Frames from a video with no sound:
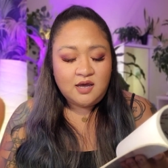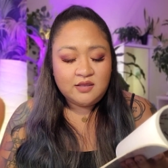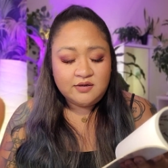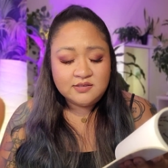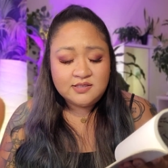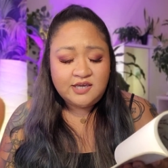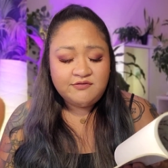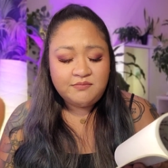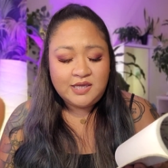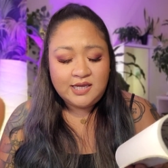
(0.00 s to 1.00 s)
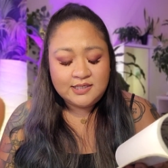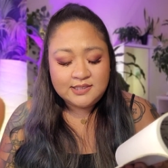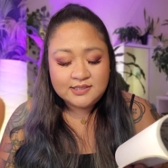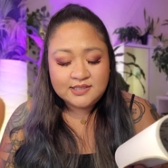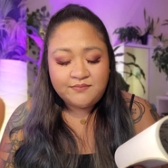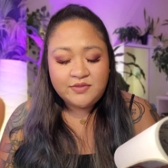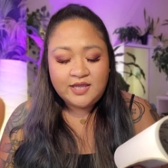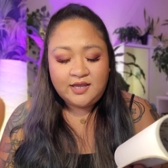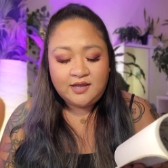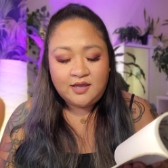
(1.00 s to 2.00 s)
others give me into
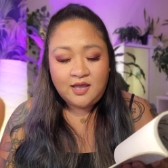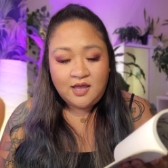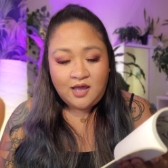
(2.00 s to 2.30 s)
something